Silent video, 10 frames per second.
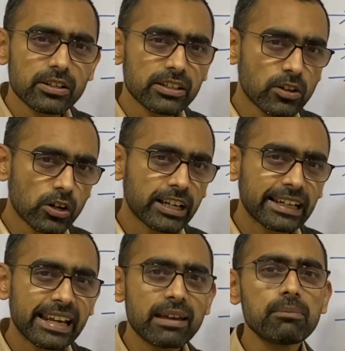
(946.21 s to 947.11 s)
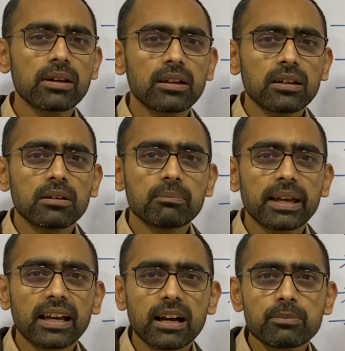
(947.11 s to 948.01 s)
your claim
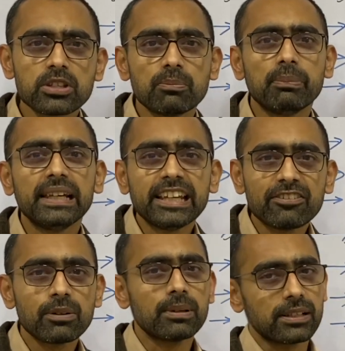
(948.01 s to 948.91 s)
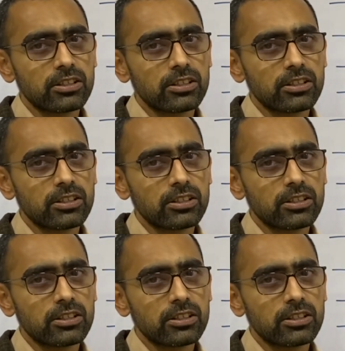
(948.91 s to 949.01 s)
becomes believable.